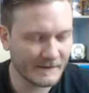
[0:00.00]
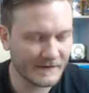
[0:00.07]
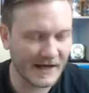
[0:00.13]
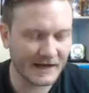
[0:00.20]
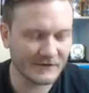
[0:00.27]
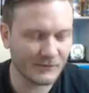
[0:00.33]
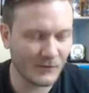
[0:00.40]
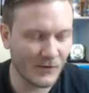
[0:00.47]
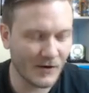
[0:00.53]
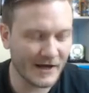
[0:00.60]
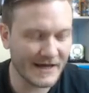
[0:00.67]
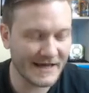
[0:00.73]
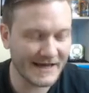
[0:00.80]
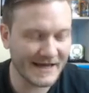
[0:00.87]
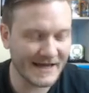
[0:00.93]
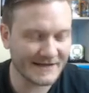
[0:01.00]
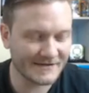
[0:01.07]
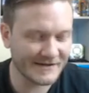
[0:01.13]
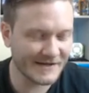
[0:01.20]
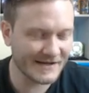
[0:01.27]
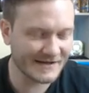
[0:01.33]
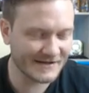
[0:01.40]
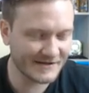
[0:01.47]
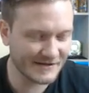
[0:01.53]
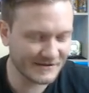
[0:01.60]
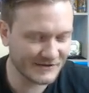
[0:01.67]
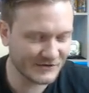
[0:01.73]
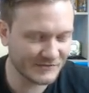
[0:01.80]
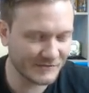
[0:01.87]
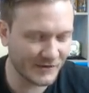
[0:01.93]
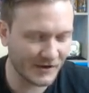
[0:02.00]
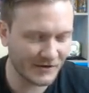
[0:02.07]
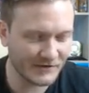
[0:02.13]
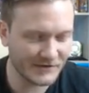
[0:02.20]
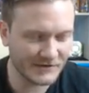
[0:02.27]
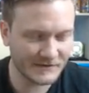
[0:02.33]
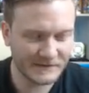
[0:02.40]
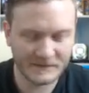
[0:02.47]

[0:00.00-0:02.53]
that's why it gets this spot.